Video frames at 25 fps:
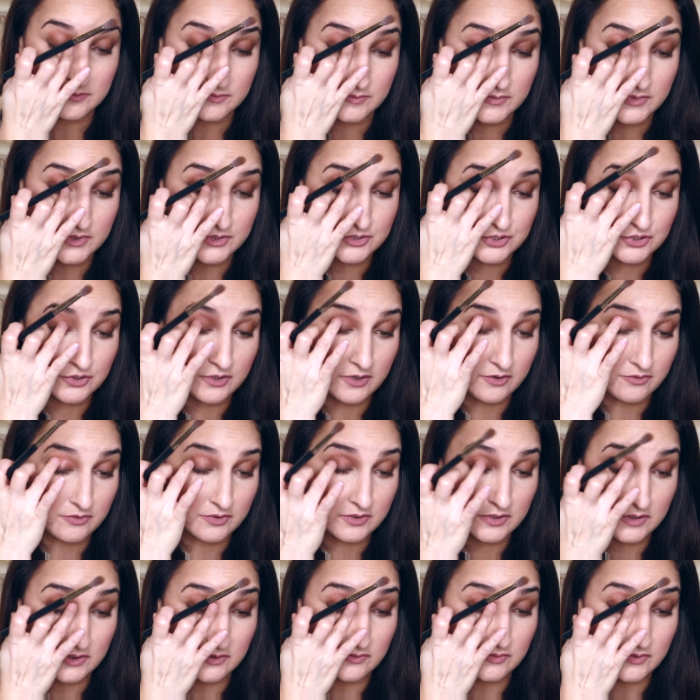Make sure
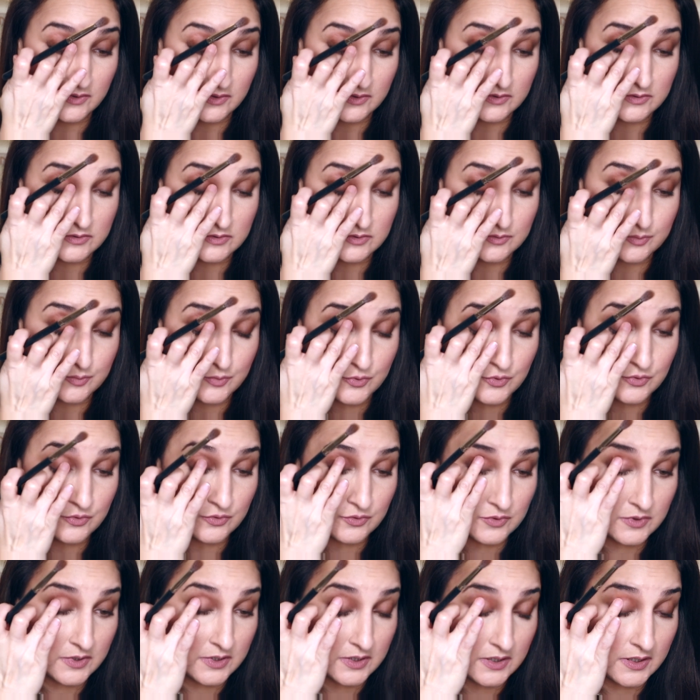everything feels
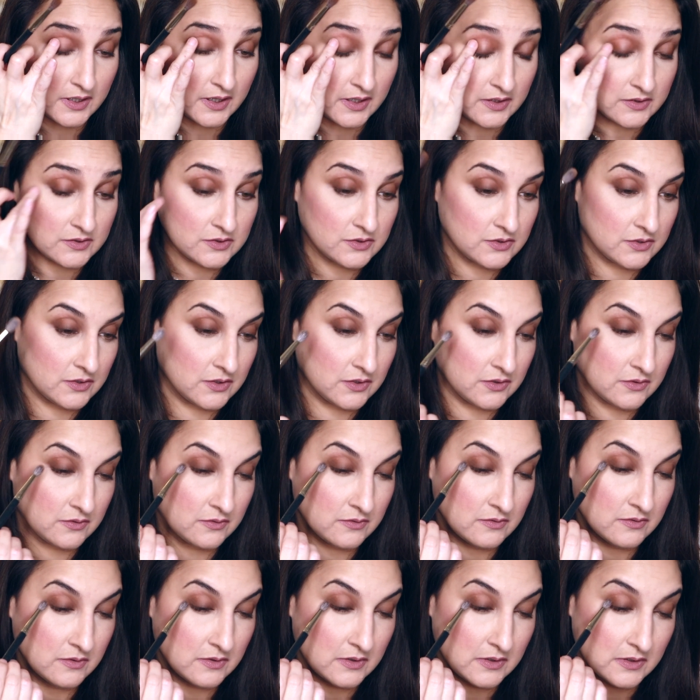smooth and nice to
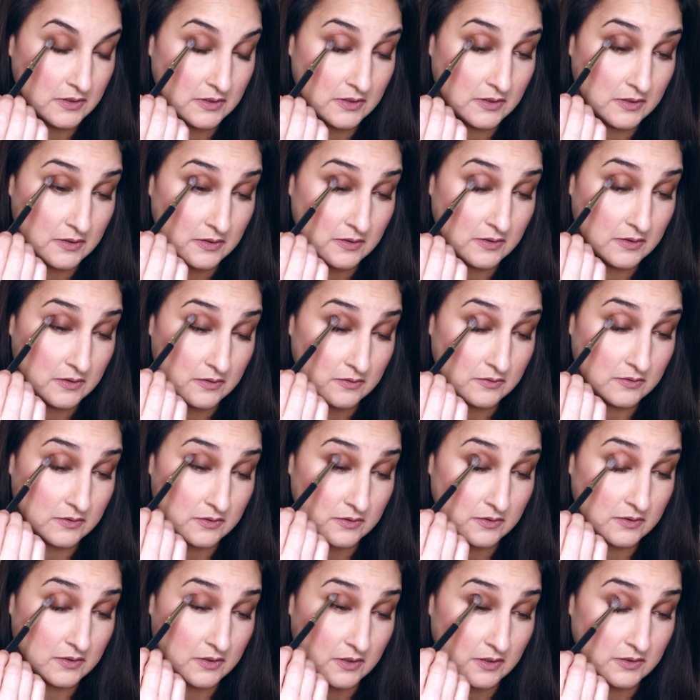you. I'm
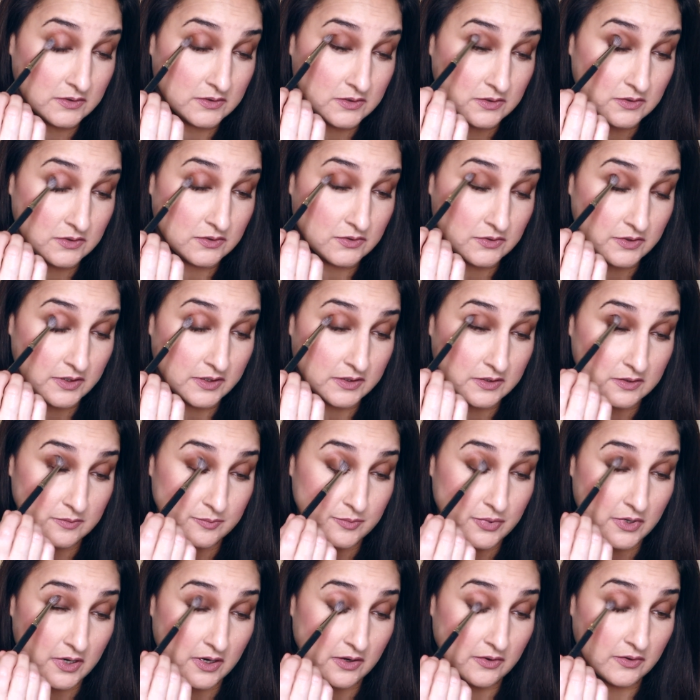going to concentrate the
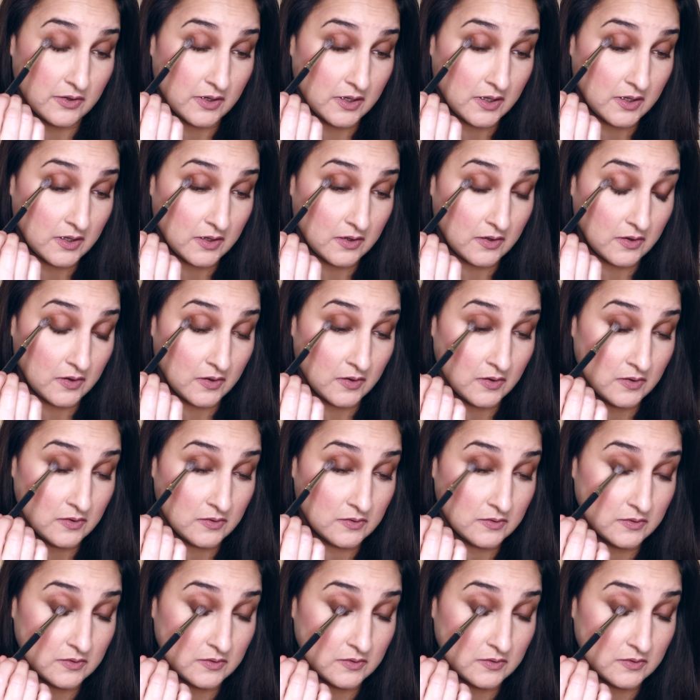brown here,